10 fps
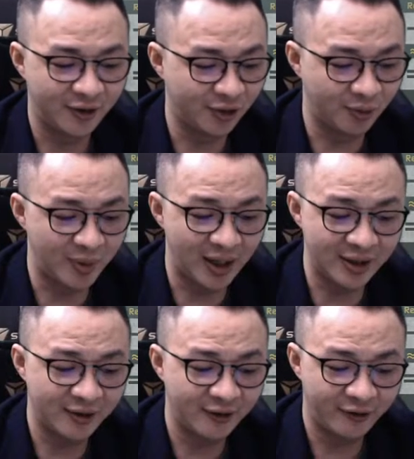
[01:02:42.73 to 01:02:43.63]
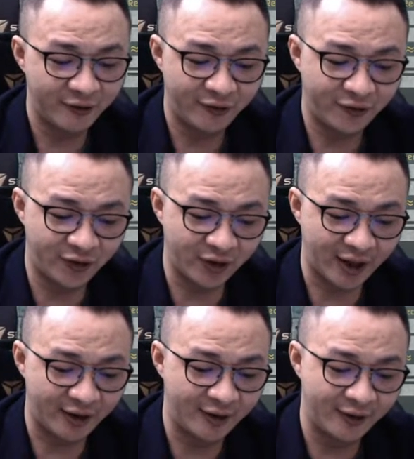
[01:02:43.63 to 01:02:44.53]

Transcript: So plus 4, 10.